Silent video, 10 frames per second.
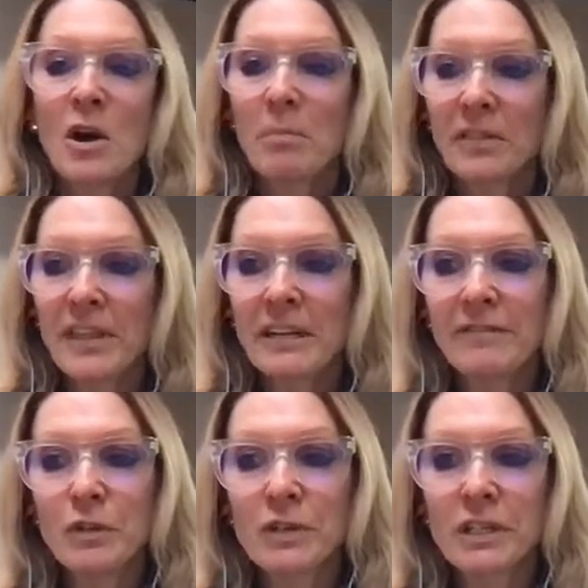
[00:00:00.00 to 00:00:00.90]
But then
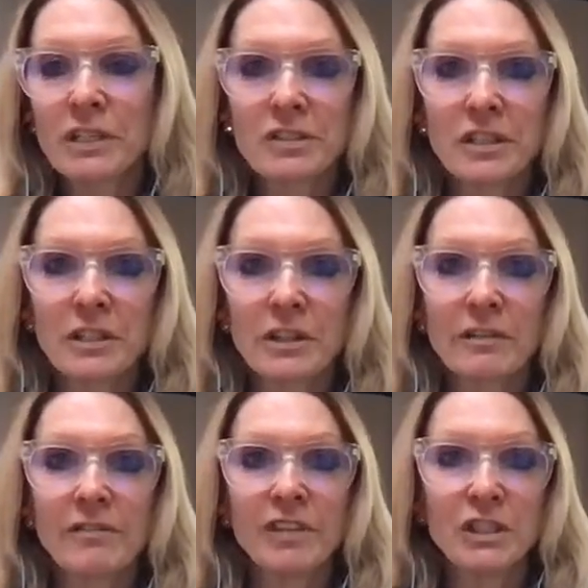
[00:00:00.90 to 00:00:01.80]
if you
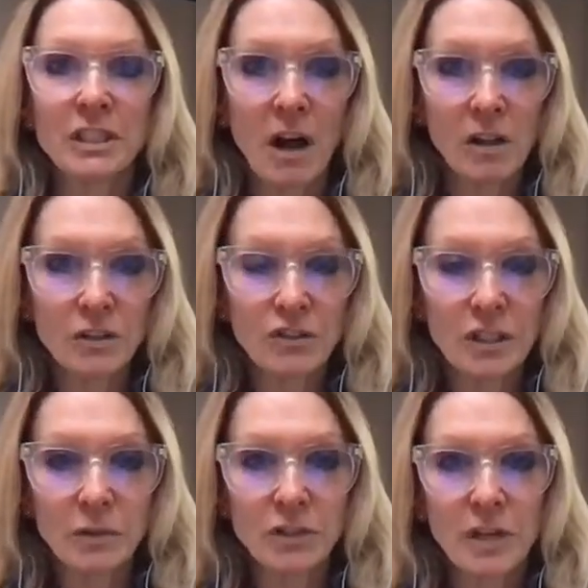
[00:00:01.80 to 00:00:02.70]
consider
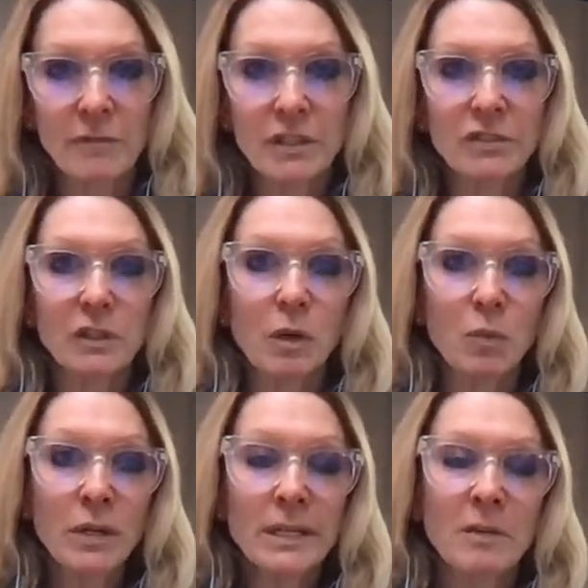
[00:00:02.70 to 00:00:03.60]
physiology, which is obviously where
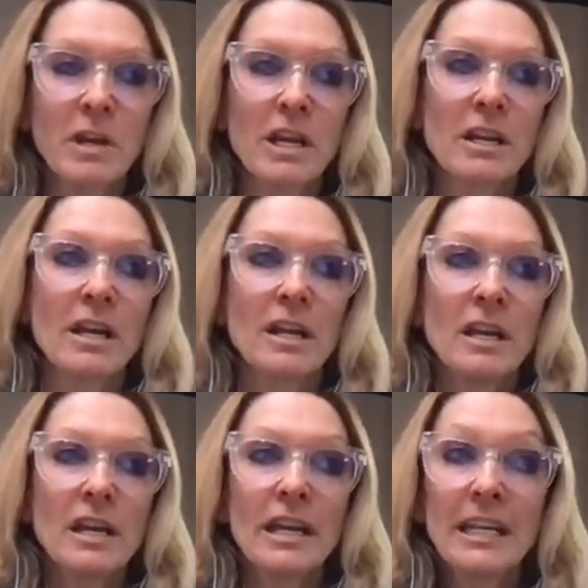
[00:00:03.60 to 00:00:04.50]
we come in,
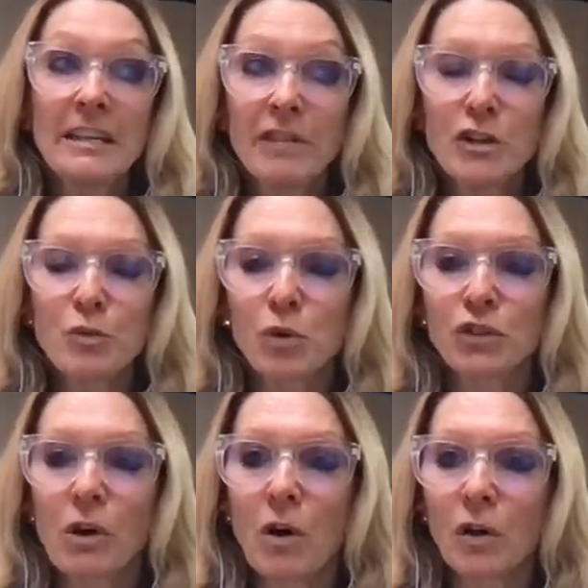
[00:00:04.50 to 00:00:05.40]
individuals
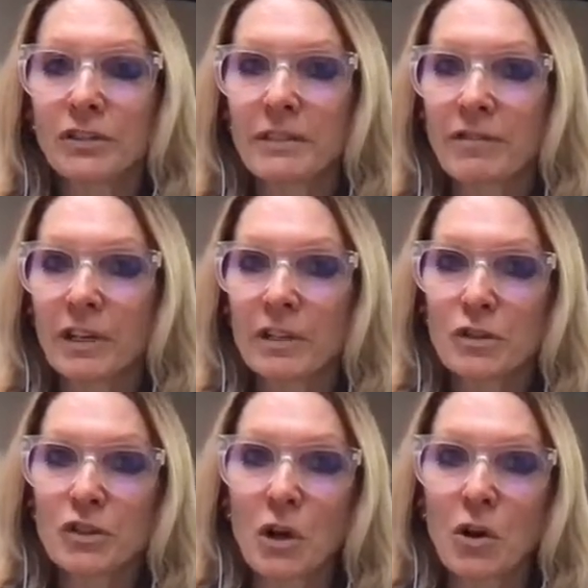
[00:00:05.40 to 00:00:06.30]
are all different.
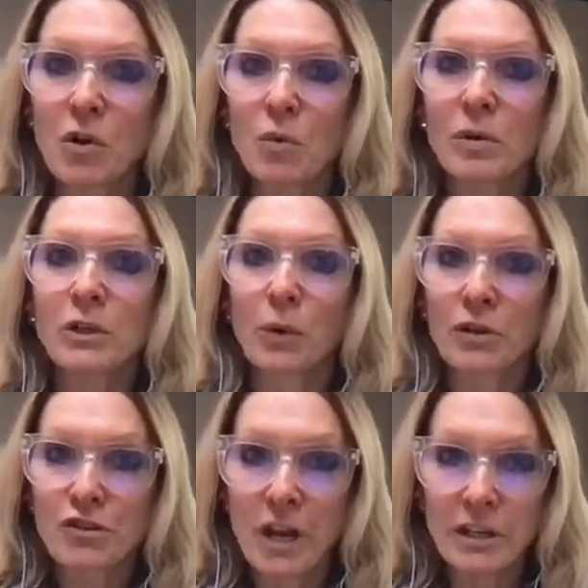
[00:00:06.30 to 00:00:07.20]
So
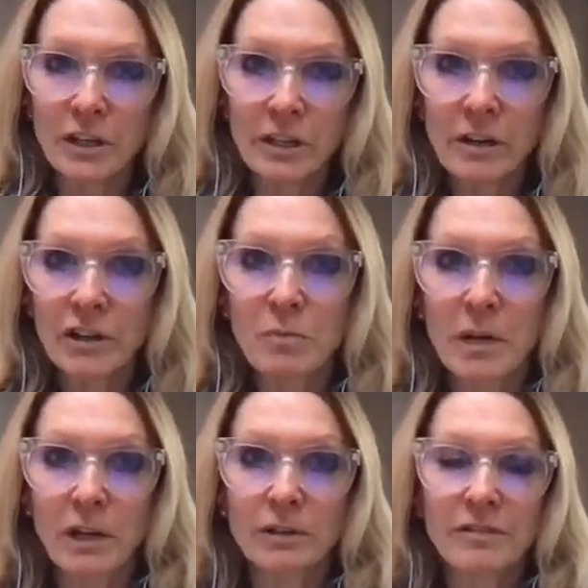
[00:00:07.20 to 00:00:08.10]
your gender, are you
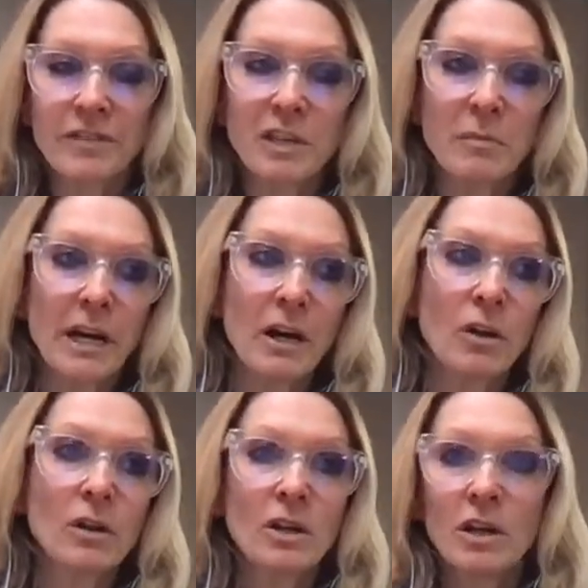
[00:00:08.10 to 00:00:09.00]
male or
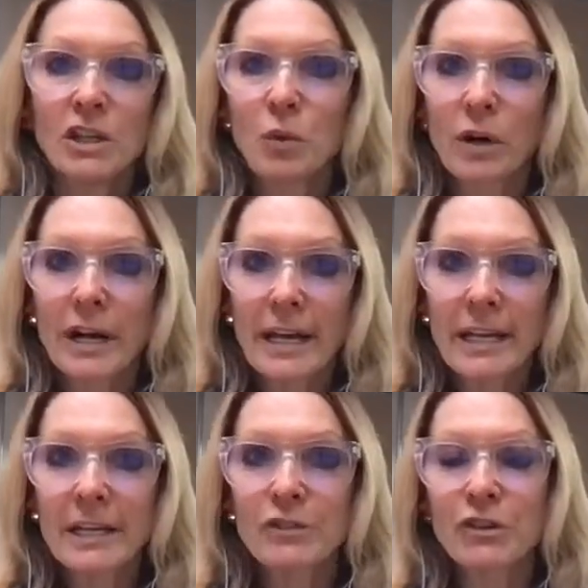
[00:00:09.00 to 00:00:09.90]
female? Your
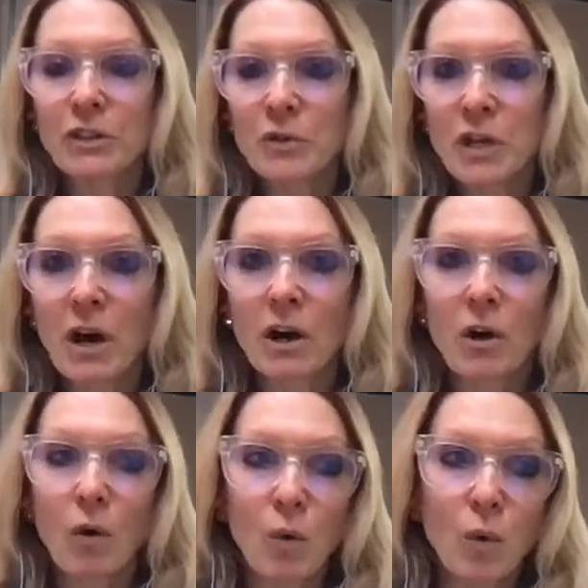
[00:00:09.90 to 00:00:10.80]
age, are you young,
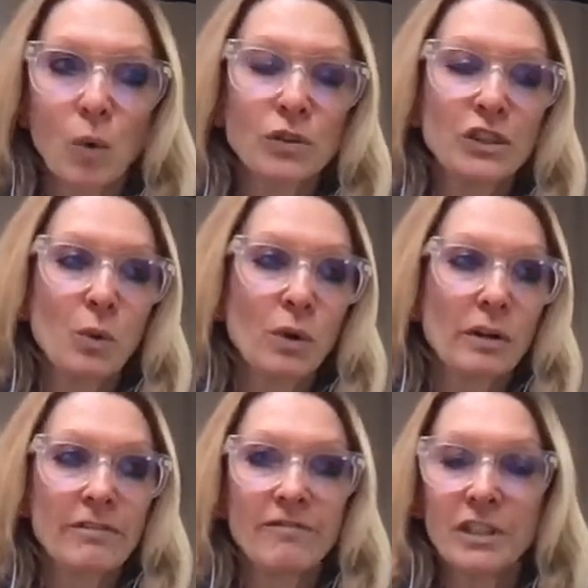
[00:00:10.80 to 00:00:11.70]
old?
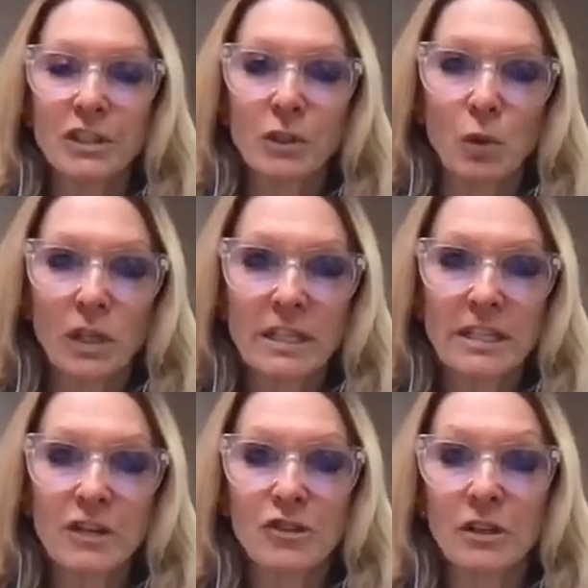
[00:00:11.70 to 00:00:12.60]
Your physical
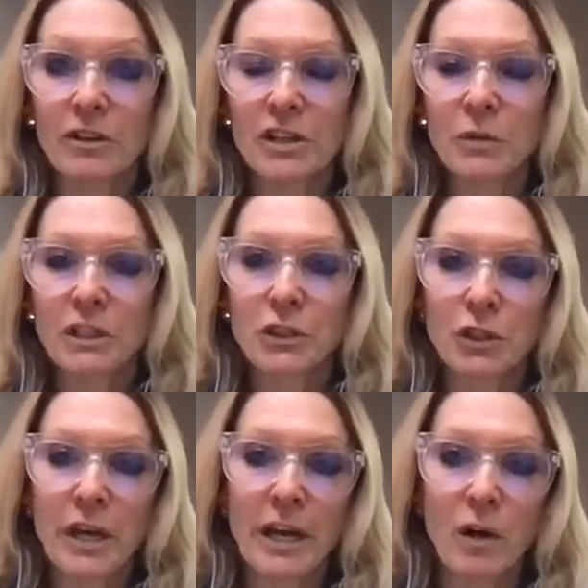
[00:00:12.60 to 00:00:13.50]
condition, are you in
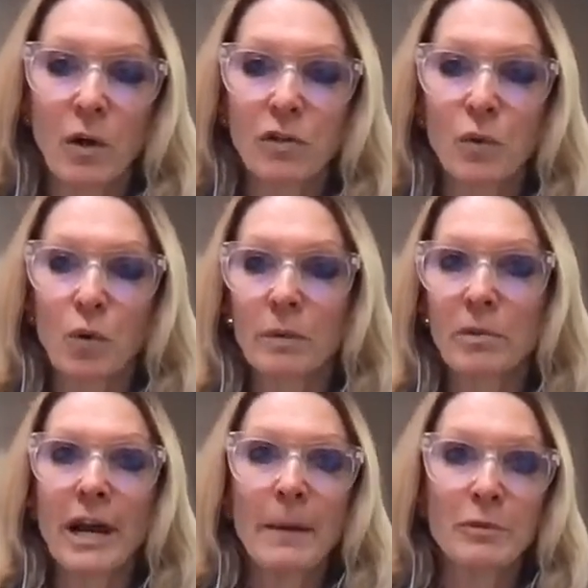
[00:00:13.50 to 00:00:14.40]
good health, or
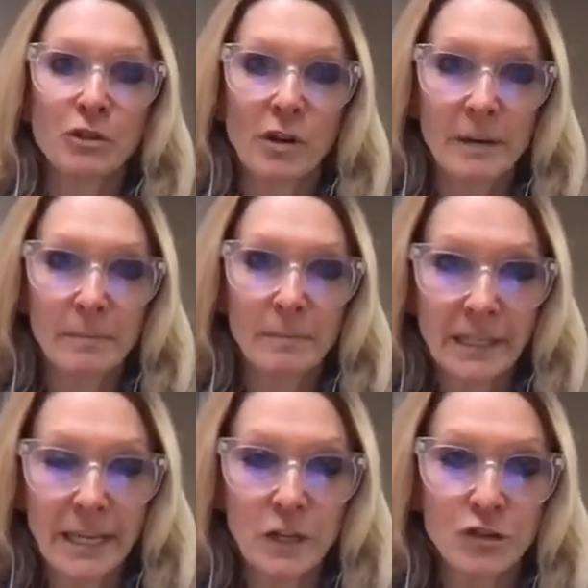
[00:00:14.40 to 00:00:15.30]
perhaps you're on
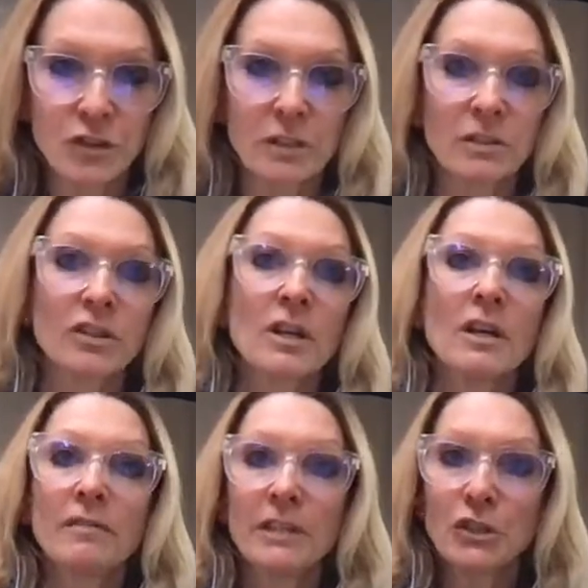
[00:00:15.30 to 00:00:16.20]
medications?
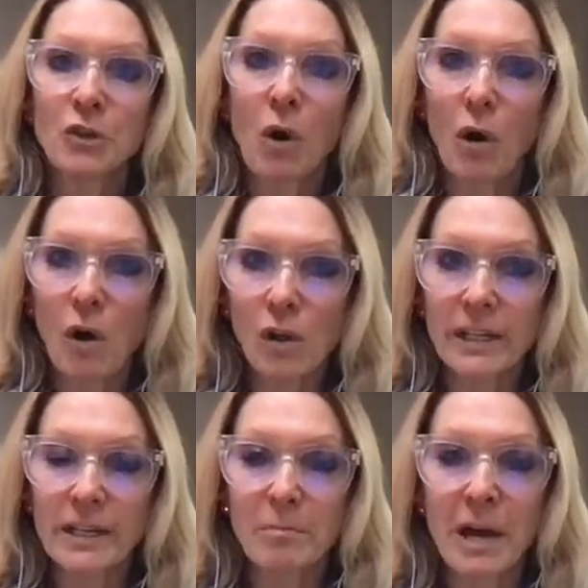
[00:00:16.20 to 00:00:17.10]
These all
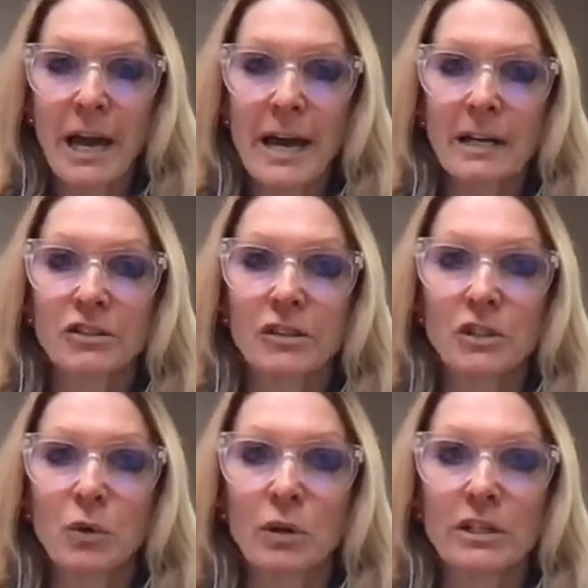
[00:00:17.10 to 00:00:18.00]
impact
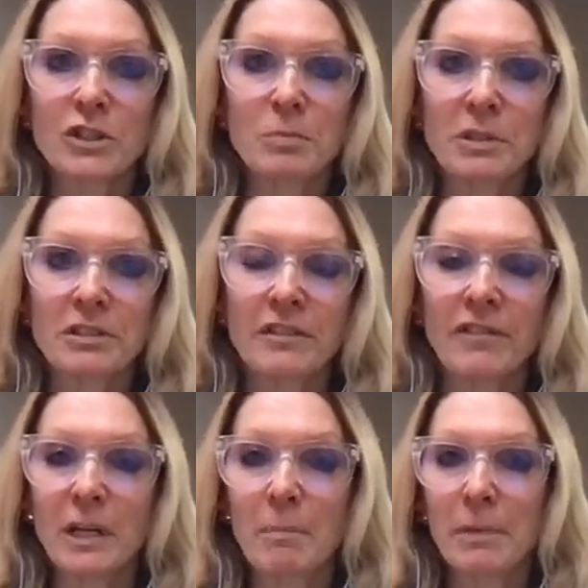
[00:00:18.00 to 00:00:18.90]
your
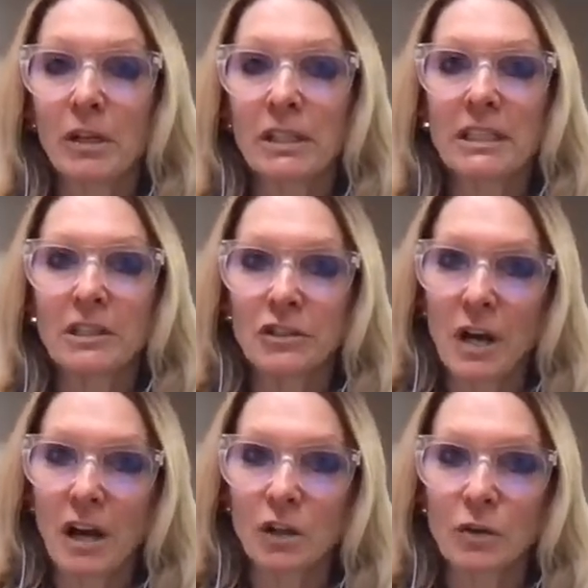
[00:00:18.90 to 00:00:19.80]
specific ability to
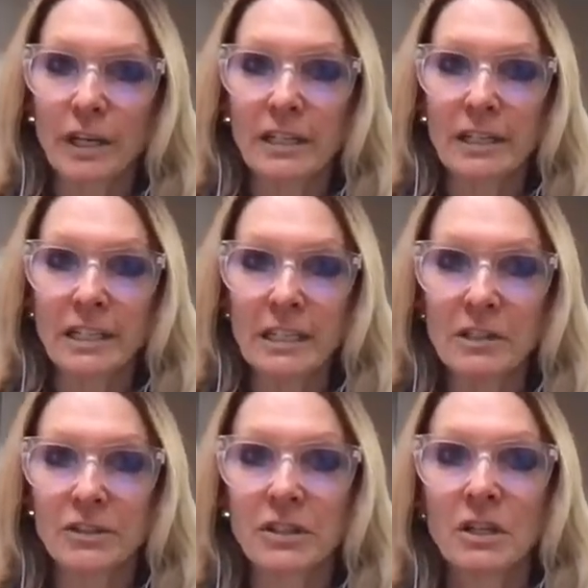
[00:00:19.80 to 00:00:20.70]
tolerate
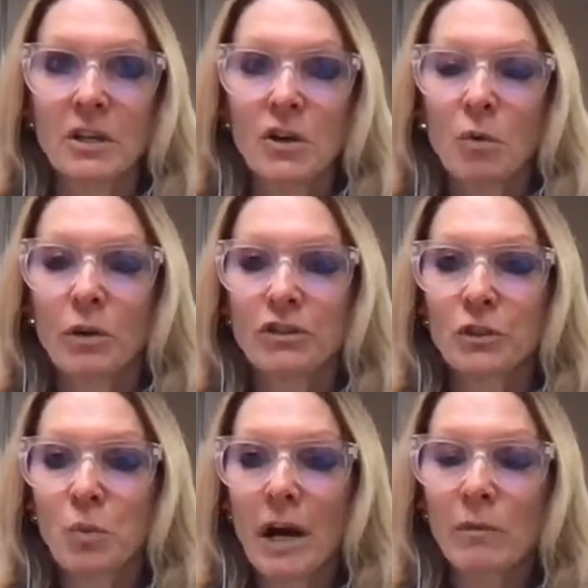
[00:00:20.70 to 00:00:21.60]
heat, which
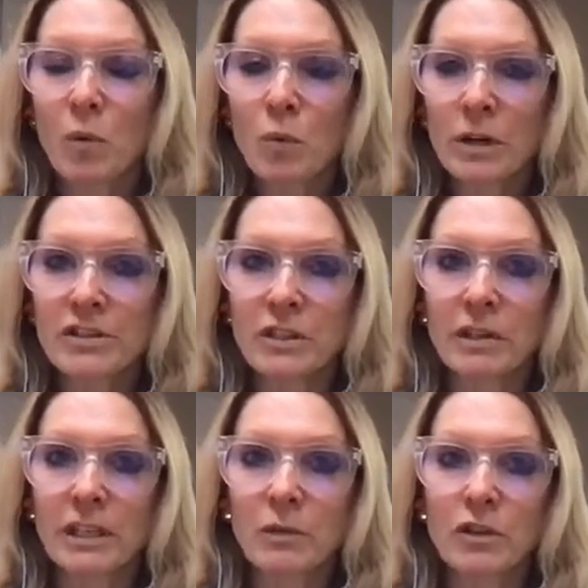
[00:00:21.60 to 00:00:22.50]
is why what we're
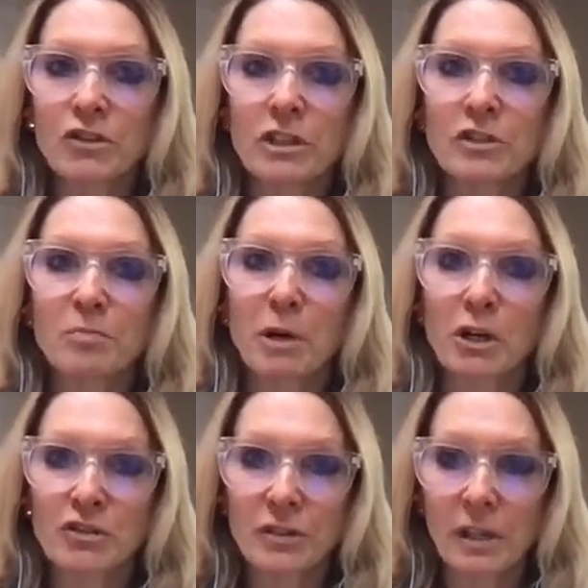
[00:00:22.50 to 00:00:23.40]
doing, which is
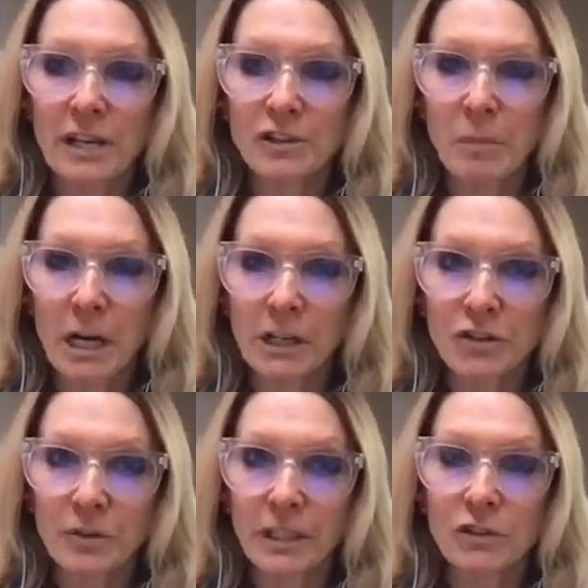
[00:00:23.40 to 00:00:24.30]
personalized
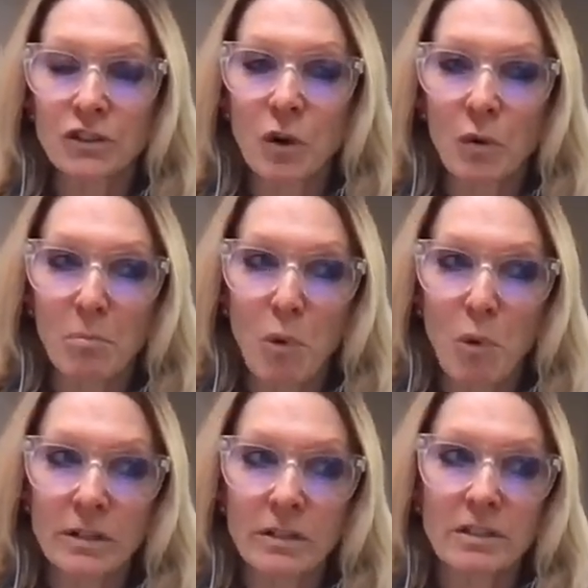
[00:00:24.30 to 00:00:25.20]
monitoring, is so
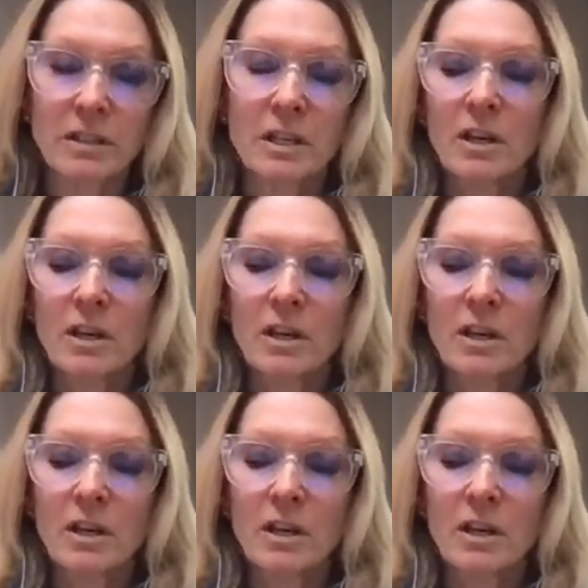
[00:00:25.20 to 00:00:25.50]
important.